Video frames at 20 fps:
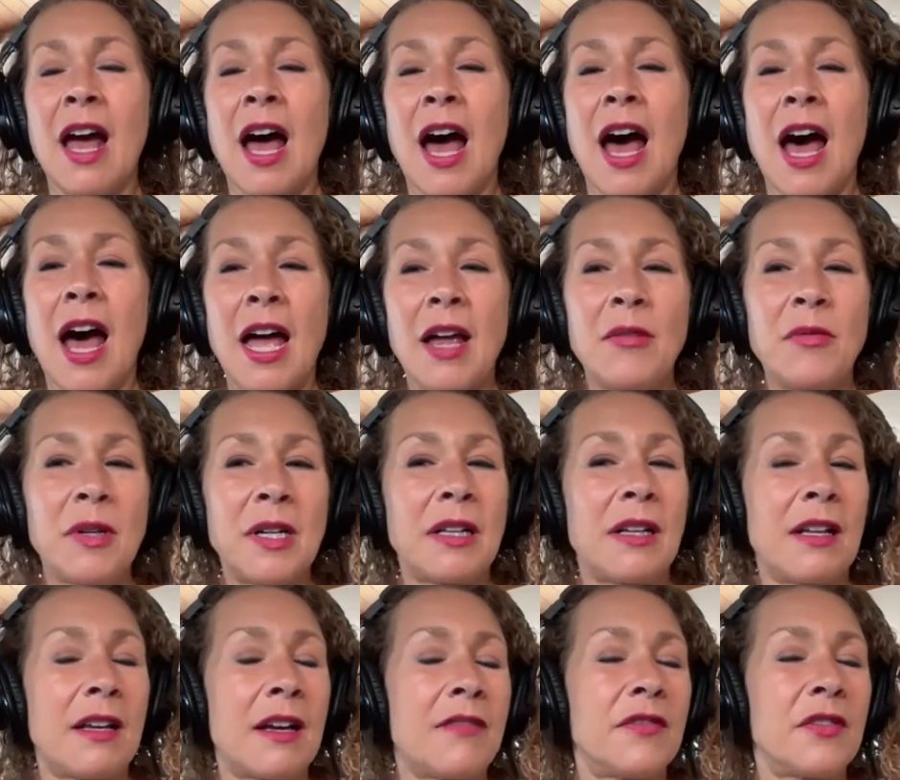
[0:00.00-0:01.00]
I would
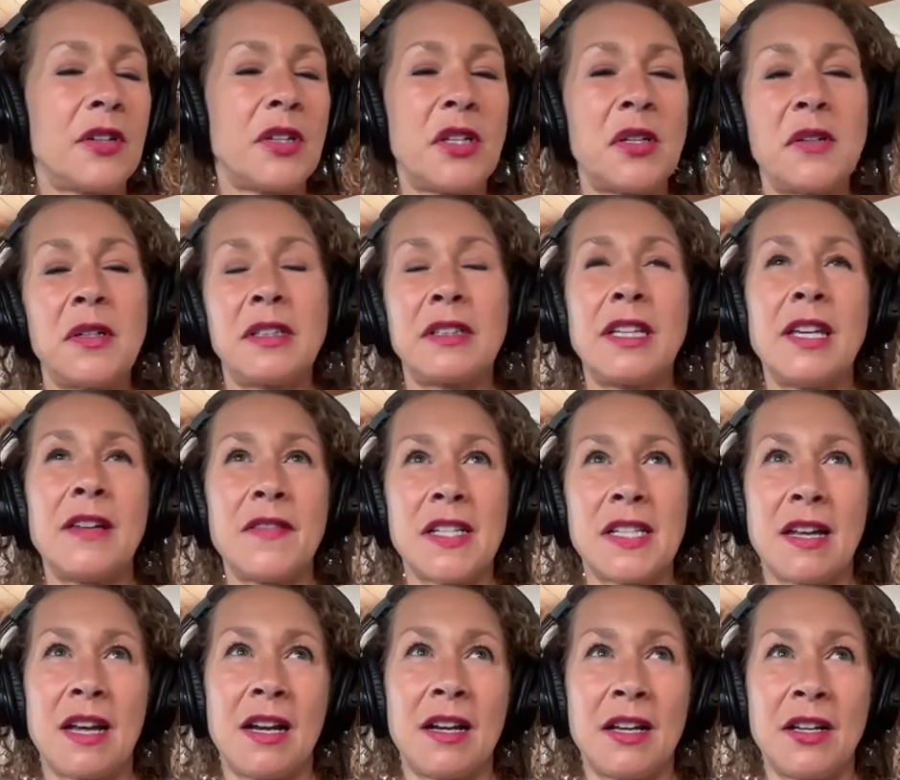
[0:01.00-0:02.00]
love for you to leave us
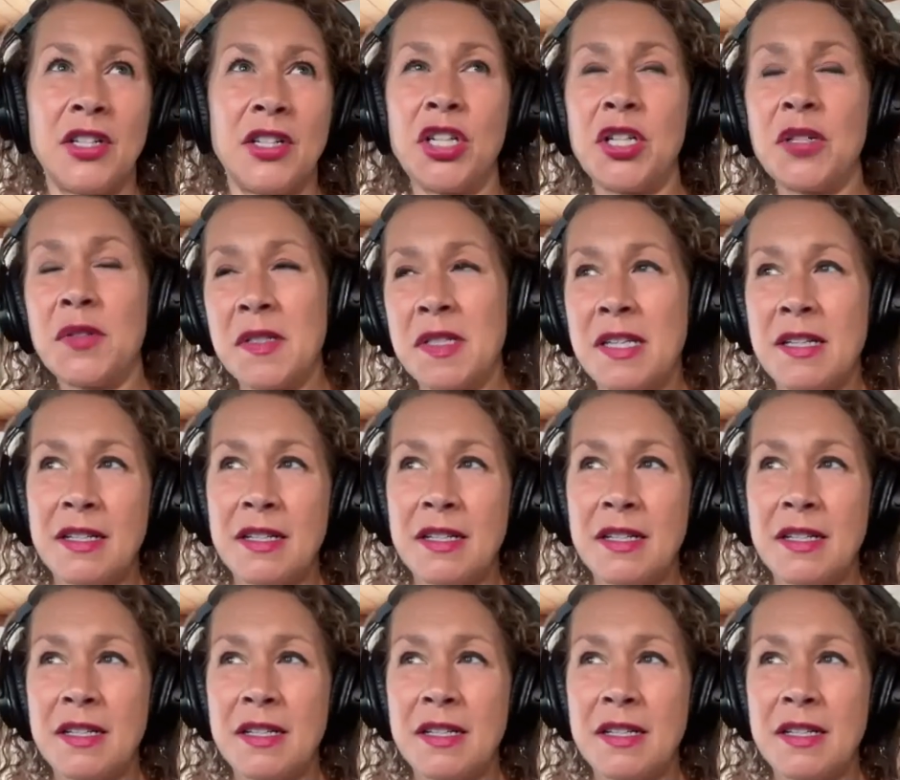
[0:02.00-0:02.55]
on a juicy